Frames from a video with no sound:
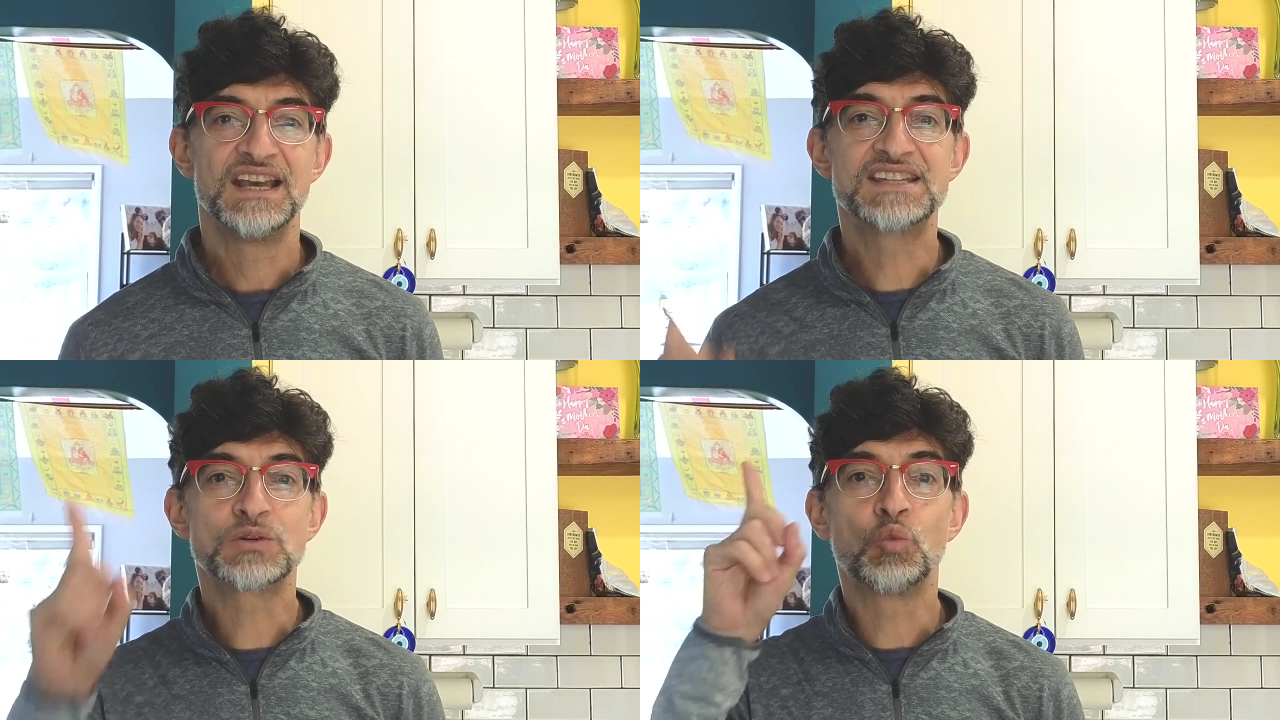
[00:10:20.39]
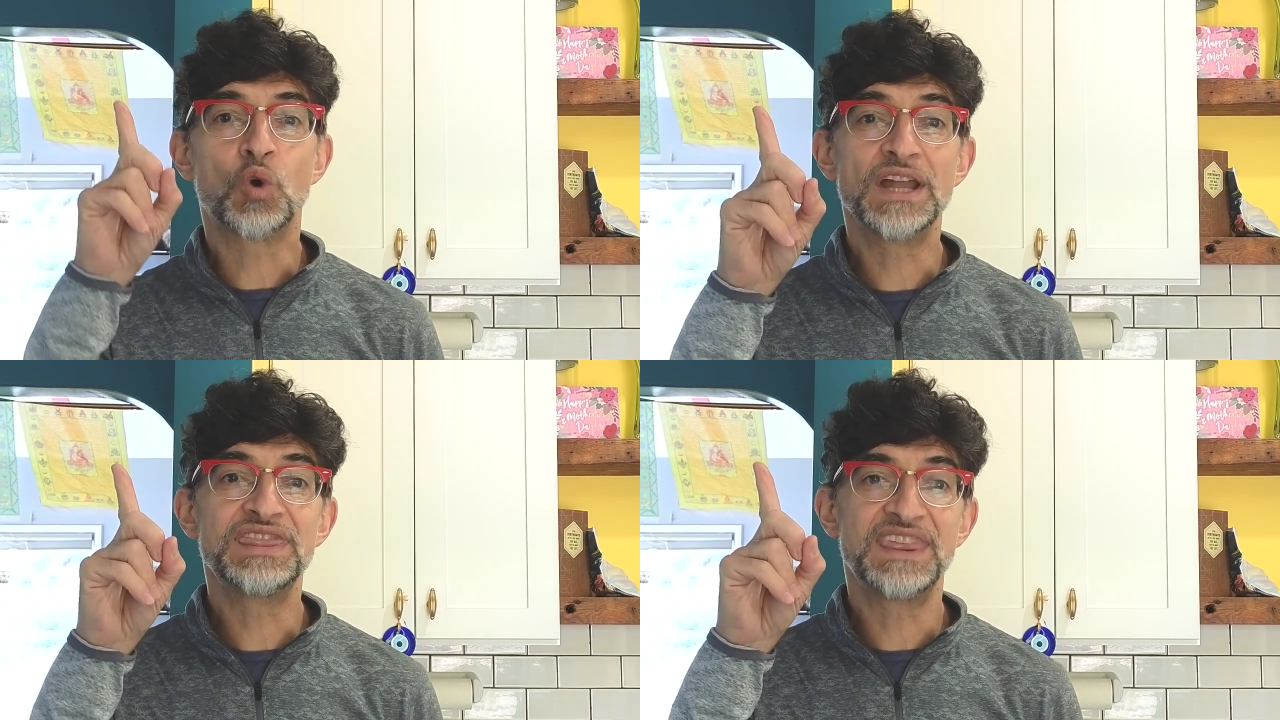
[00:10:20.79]
It's
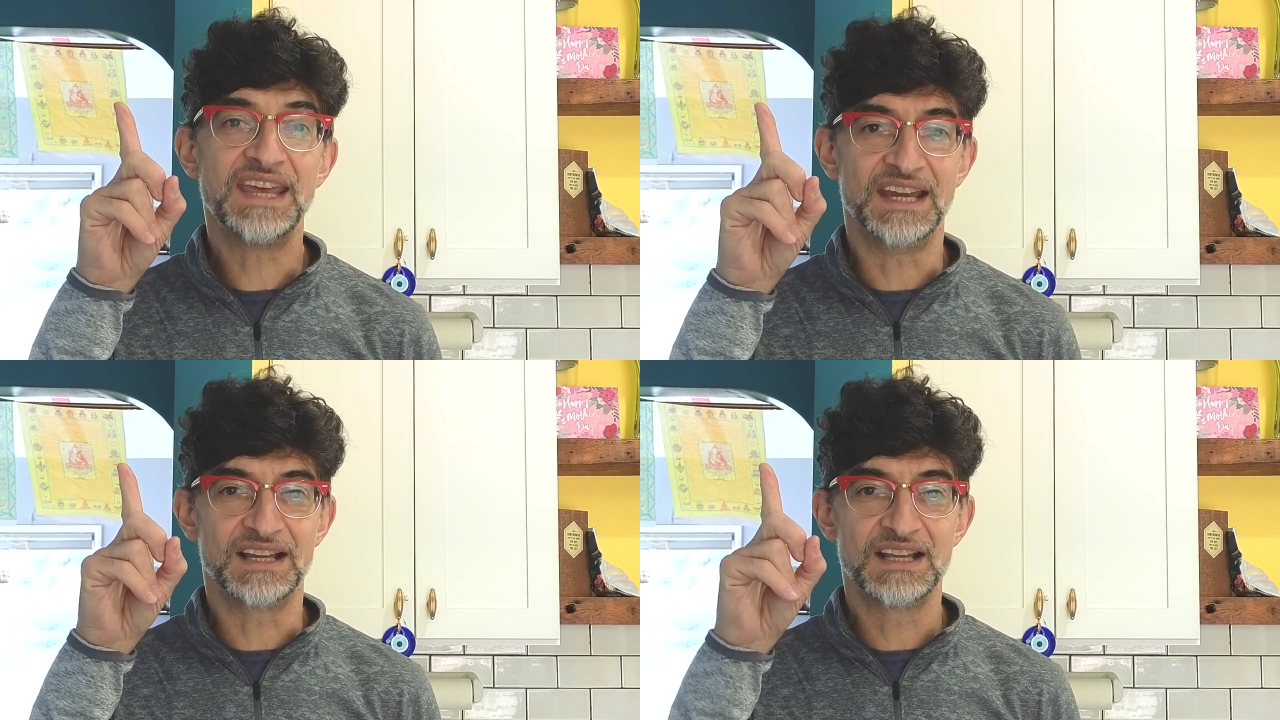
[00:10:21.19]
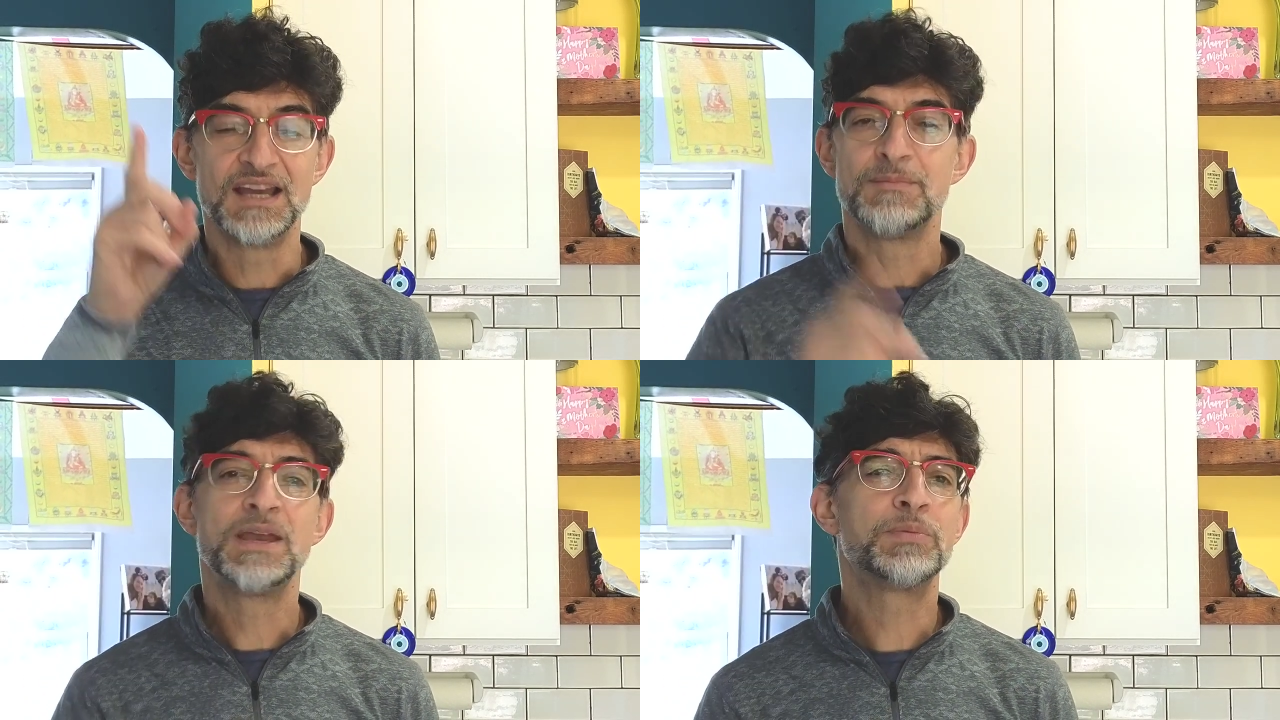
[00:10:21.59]
one
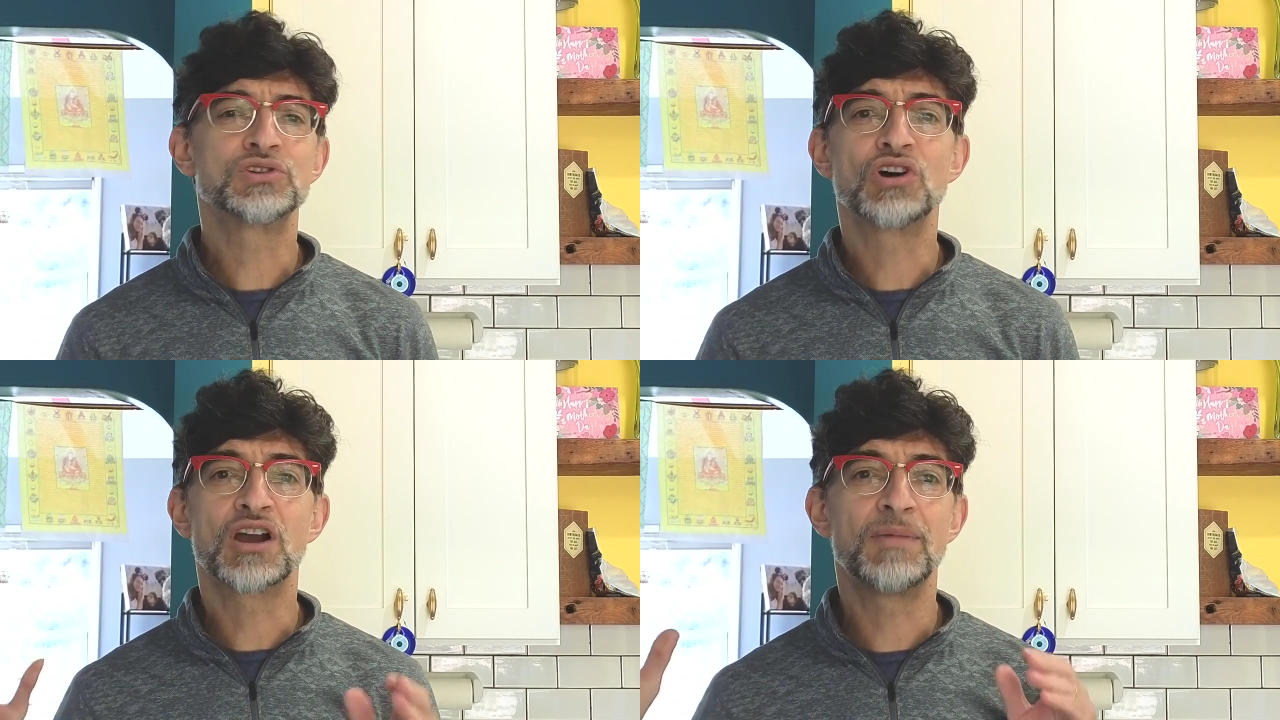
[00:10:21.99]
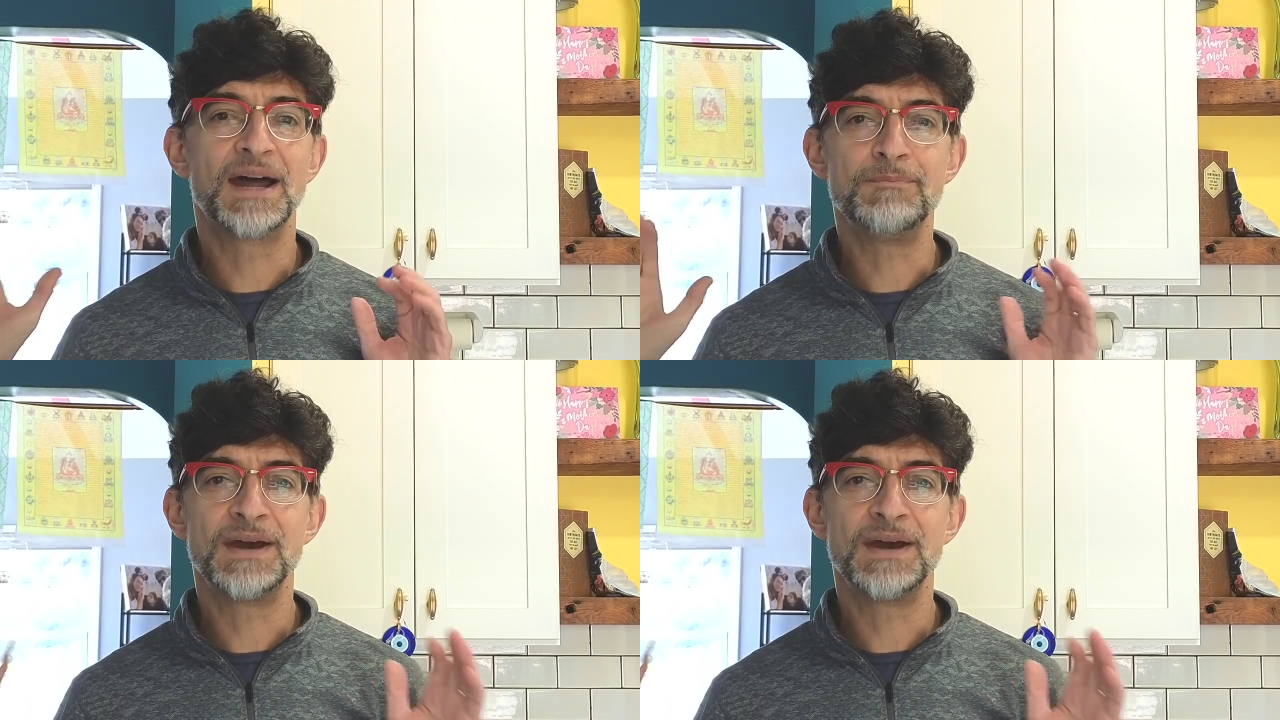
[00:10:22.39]
thing. People talk about